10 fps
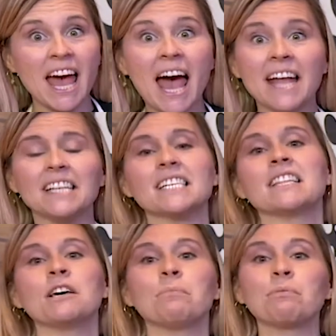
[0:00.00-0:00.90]
and
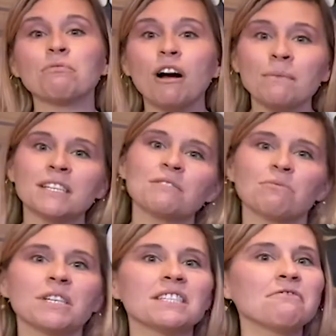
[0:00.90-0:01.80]
the promise
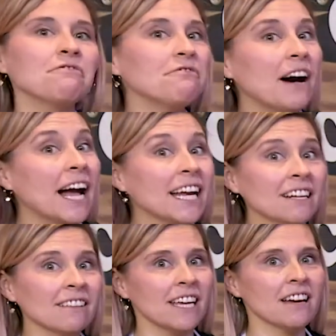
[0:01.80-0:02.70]
was
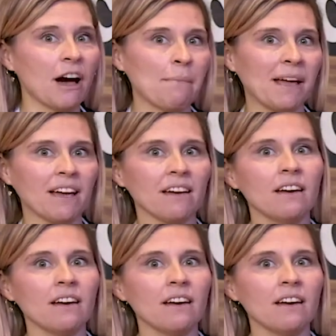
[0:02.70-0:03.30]
finally coming.